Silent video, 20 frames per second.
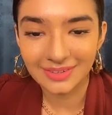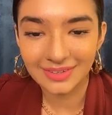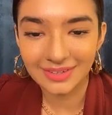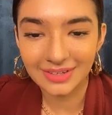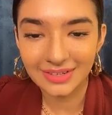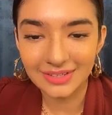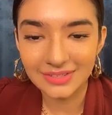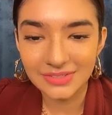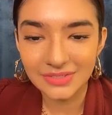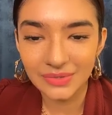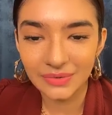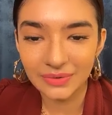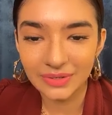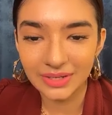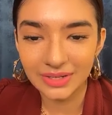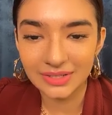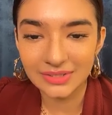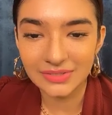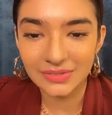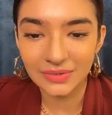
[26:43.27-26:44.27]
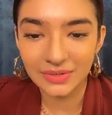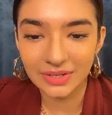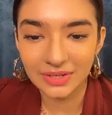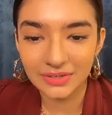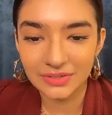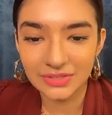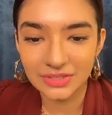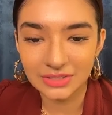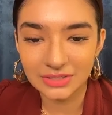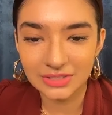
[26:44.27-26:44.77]
It's okay,
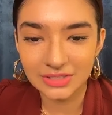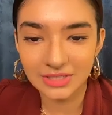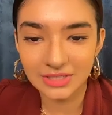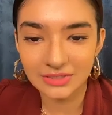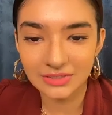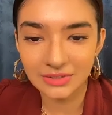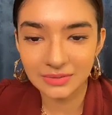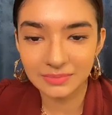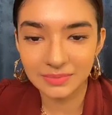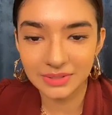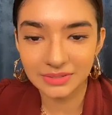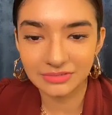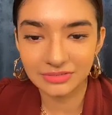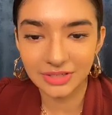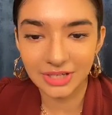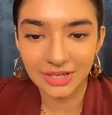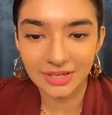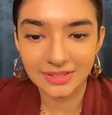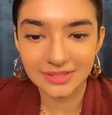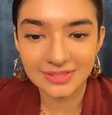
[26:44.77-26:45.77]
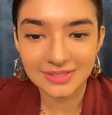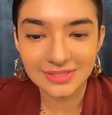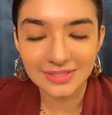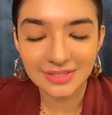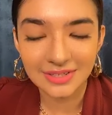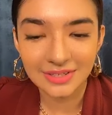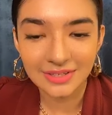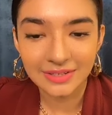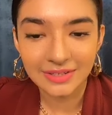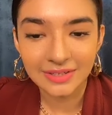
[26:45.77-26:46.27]
Anushka sen. Big fans.
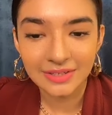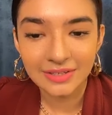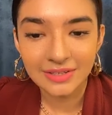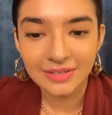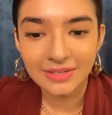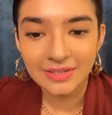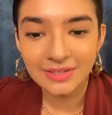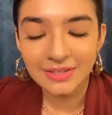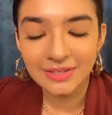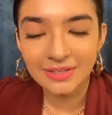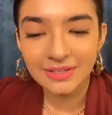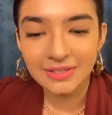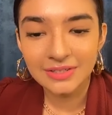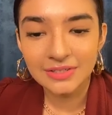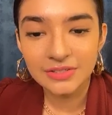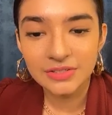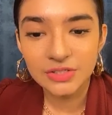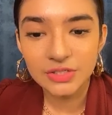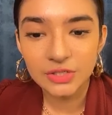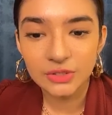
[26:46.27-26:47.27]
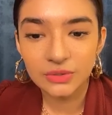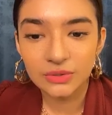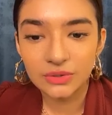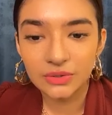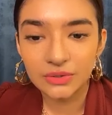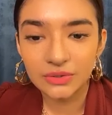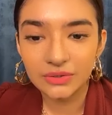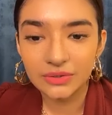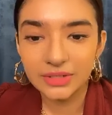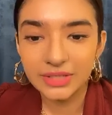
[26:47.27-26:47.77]

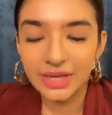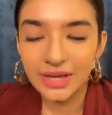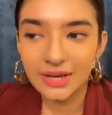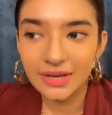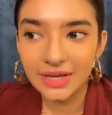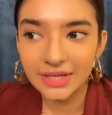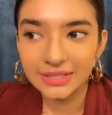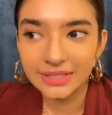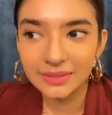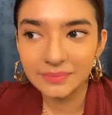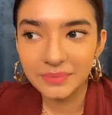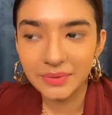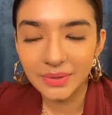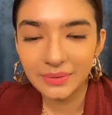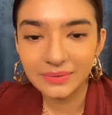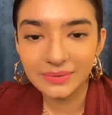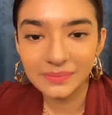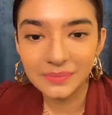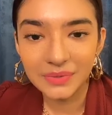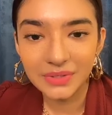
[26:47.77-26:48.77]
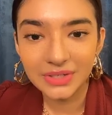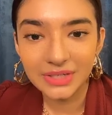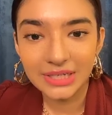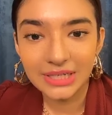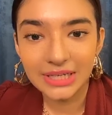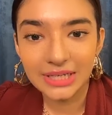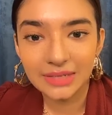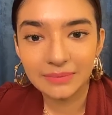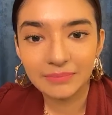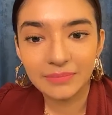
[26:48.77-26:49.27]
So yeah, I think probably I'm gonna
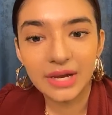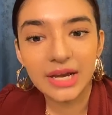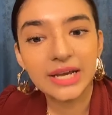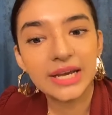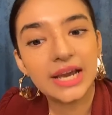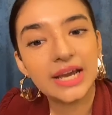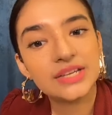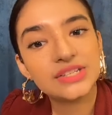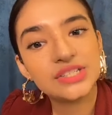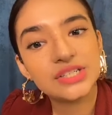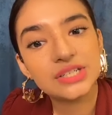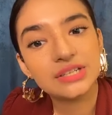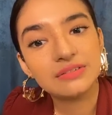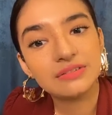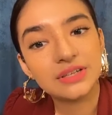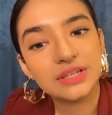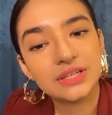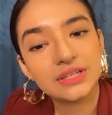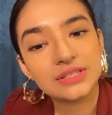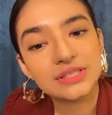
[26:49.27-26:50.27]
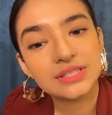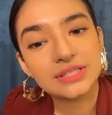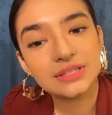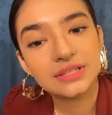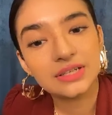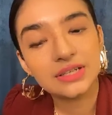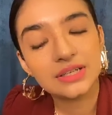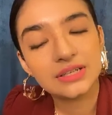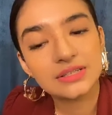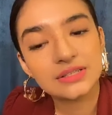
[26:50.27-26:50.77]
name my IGTV
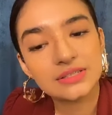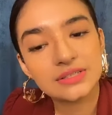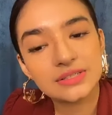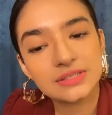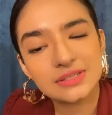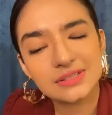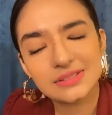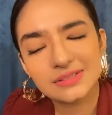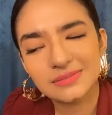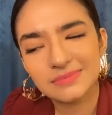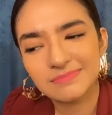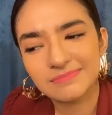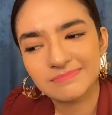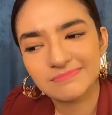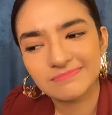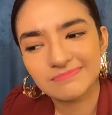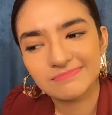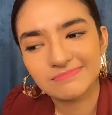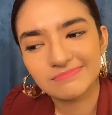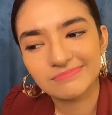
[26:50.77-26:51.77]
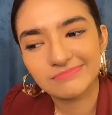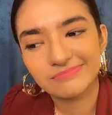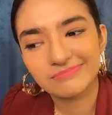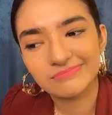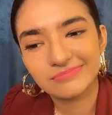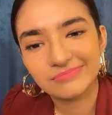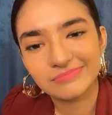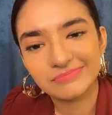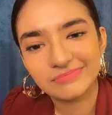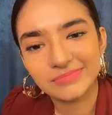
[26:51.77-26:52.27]
series
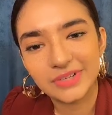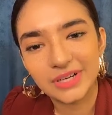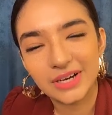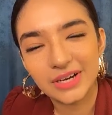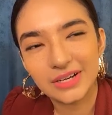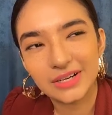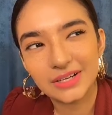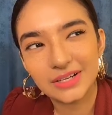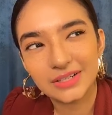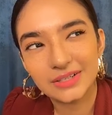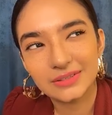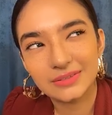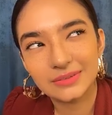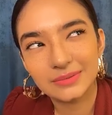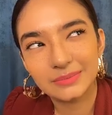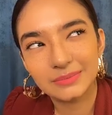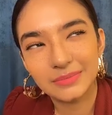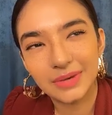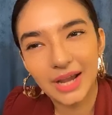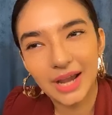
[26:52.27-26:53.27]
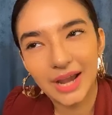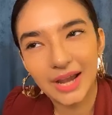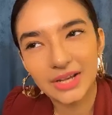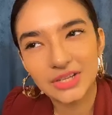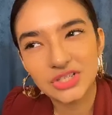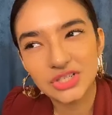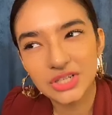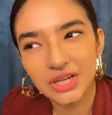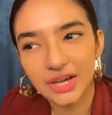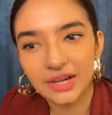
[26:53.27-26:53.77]

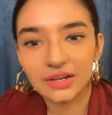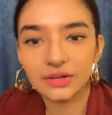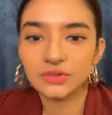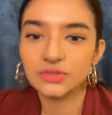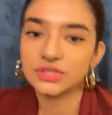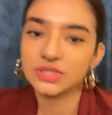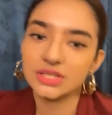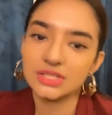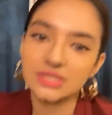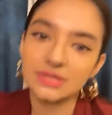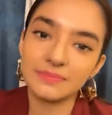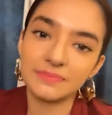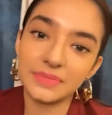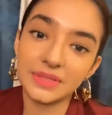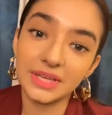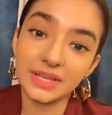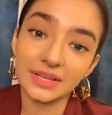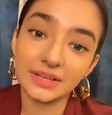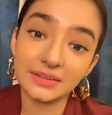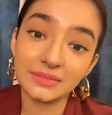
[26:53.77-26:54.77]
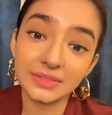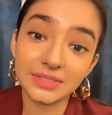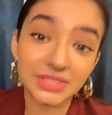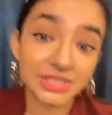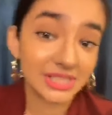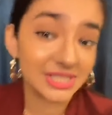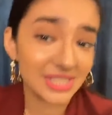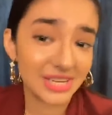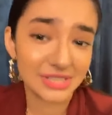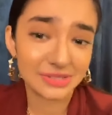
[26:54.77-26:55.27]
hashtag Anushka something.
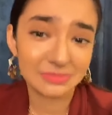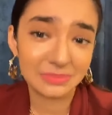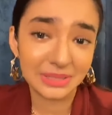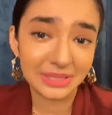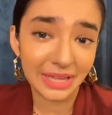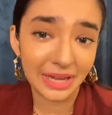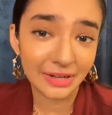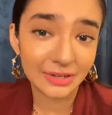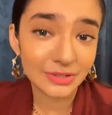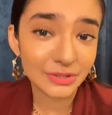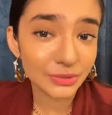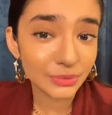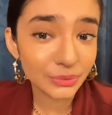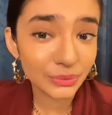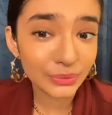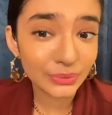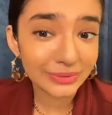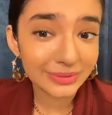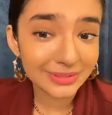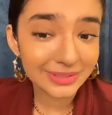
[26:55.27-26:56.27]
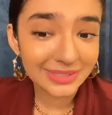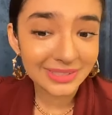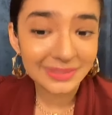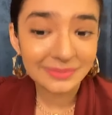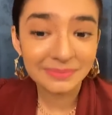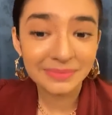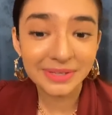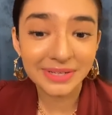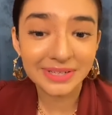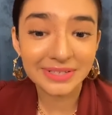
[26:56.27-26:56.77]
Suggest me that too,
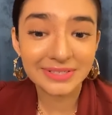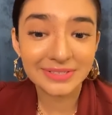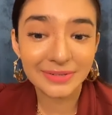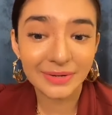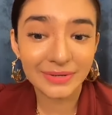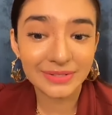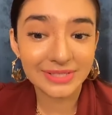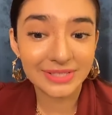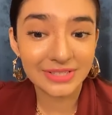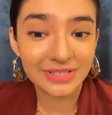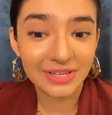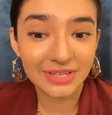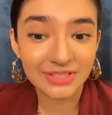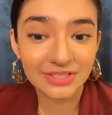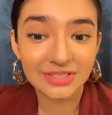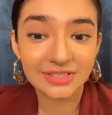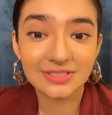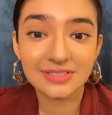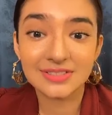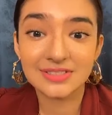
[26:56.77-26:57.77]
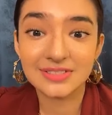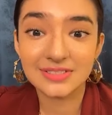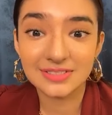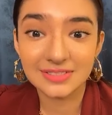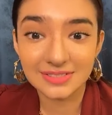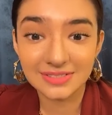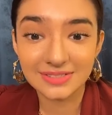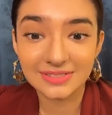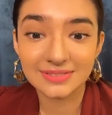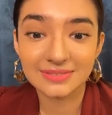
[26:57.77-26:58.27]
because your
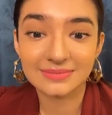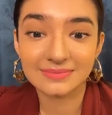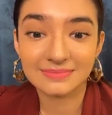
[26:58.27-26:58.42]
suggestions